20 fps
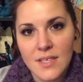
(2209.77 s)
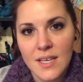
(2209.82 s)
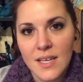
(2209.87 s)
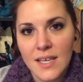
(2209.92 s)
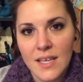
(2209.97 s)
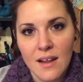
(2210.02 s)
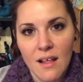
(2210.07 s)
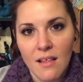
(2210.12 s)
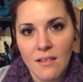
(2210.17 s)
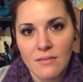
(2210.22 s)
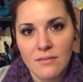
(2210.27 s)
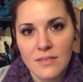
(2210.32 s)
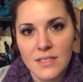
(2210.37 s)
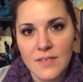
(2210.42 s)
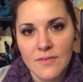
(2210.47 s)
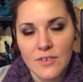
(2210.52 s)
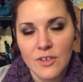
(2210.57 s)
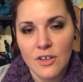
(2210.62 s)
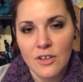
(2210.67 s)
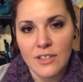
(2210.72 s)
to get all
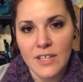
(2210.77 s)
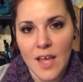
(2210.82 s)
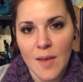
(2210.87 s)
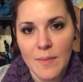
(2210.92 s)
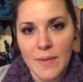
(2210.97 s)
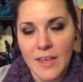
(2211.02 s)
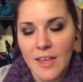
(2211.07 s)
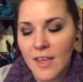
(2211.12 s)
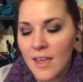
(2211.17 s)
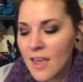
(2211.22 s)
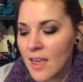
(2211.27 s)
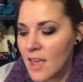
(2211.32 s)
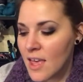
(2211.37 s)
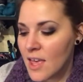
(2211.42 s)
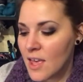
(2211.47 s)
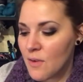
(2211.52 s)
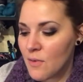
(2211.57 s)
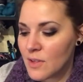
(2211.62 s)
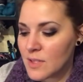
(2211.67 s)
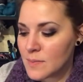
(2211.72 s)
difficult on me.
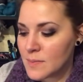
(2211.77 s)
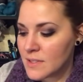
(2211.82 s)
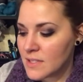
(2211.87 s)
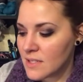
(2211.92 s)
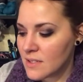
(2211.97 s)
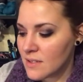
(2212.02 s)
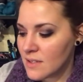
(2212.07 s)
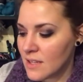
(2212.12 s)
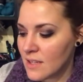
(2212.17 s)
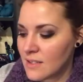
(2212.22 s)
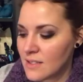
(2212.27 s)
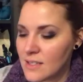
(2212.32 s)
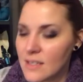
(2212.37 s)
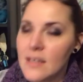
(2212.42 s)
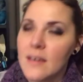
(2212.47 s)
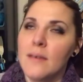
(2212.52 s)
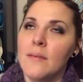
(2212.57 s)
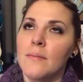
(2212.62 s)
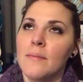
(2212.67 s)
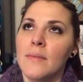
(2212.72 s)
He wants me to knit
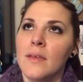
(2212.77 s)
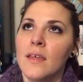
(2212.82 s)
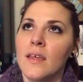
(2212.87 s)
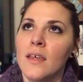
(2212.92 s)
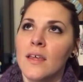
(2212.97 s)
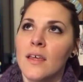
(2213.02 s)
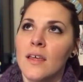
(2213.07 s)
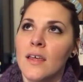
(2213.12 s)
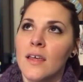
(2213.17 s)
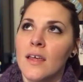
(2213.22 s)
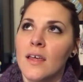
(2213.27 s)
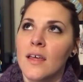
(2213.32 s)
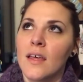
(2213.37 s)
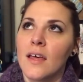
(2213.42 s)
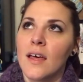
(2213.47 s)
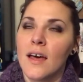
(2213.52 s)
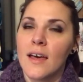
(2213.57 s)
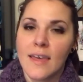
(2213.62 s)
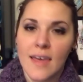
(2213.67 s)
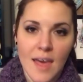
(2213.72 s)
him
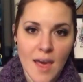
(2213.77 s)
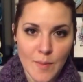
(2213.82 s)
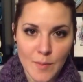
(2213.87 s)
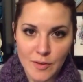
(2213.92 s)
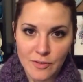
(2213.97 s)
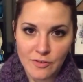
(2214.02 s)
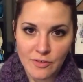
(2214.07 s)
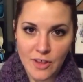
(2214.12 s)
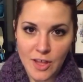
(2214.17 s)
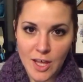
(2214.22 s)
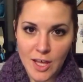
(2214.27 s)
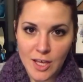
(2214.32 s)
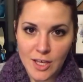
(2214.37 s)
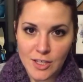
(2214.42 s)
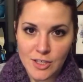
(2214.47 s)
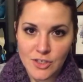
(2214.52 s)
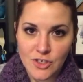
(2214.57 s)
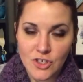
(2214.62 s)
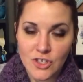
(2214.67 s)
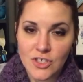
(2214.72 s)
a
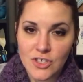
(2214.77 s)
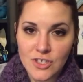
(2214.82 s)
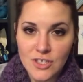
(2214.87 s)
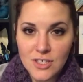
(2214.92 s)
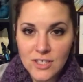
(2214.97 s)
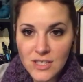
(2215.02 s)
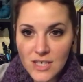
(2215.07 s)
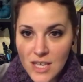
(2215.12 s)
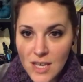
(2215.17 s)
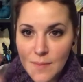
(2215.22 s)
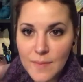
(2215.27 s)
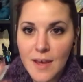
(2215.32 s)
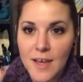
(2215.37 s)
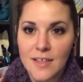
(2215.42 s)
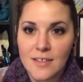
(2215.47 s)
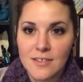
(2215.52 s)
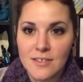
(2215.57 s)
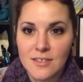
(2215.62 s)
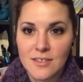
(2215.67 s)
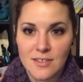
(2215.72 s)
camouflaged ski
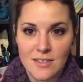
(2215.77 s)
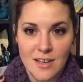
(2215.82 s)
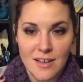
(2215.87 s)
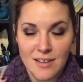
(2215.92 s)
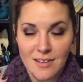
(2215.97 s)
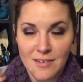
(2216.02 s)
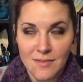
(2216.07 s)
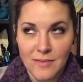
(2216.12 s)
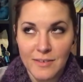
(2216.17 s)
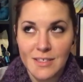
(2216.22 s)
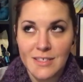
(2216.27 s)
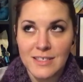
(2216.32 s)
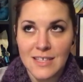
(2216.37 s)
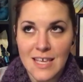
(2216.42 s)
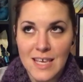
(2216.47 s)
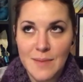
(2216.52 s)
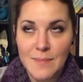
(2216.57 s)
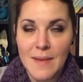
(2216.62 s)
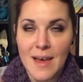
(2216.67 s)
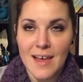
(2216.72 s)

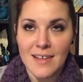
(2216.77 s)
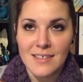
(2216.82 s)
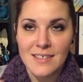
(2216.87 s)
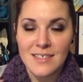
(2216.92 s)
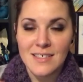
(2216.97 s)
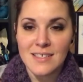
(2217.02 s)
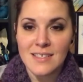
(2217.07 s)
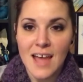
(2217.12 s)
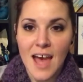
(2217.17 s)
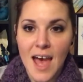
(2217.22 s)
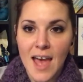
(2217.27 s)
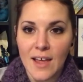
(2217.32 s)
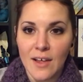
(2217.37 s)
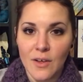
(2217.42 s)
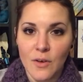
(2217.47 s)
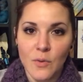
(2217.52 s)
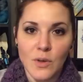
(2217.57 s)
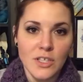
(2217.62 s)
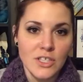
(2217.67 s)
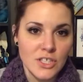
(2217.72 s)
mask
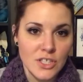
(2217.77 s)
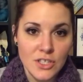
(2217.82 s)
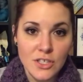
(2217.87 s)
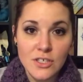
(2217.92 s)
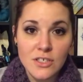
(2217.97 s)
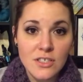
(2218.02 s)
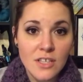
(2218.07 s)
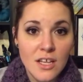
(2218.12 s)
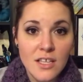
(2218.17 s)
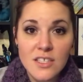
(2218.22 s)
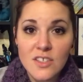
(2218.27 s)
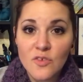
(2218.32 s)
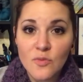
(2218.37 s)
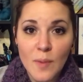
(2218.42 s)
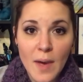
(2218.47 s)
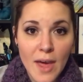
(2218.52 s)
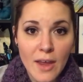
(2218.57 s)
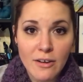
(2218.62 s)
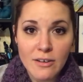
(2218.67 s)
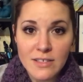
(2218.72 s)
style, which there's tons of
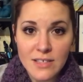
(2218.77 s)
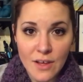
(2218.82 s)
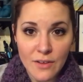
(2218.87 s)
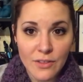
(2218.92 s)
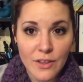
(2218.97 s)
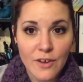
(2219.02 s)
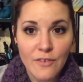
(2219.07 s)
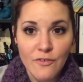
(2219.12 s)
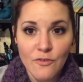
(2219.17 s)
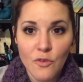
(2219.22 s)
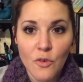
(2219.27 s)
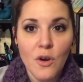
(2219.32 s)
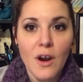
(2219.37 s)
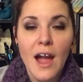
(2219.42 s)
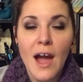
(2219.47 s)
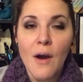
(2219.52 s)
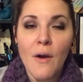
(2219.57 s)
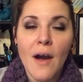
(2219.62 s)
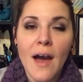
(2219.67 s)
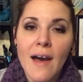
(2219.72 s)
patterns out there for.
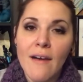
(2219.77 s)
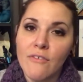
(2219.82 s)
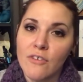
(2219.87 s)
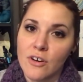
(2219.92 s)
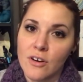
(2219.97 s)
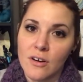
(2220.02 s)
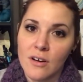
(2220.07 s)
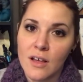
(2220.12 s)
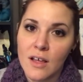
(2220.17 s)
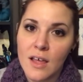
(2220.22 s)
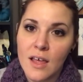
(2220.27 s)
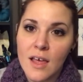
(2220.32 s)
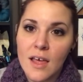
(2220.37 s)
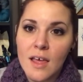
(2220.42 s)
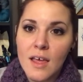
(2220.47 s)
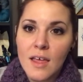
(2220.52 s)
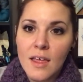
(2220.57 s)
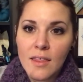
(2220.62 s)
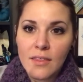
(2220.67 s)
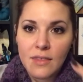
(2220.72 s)
However,
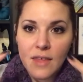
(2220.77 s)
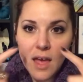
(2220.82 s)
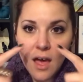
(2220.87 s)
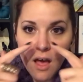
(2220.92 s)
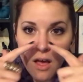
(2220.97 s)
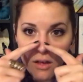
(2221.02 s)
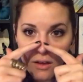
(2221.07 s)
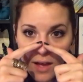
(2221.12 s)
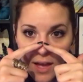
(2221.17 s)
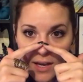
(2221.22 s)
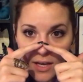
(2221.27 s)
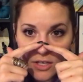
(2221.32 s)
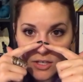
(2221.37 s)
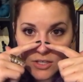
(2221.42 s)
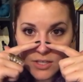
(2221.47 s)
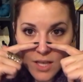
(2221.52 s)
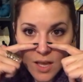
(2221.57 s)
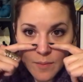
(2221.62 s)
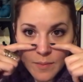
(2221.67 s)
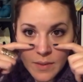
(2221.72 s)
they all kind of
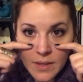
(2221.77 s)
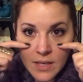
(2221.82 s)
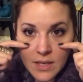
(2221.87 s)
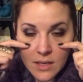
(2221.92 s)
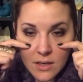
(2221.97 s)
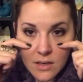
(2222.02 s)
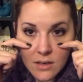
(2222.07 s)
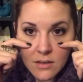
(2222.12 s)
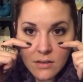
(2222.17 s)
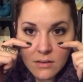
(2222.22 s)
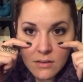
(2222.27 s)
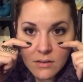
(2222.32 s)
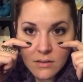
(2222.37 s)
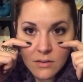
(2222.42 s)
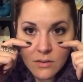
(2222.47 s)
just come here,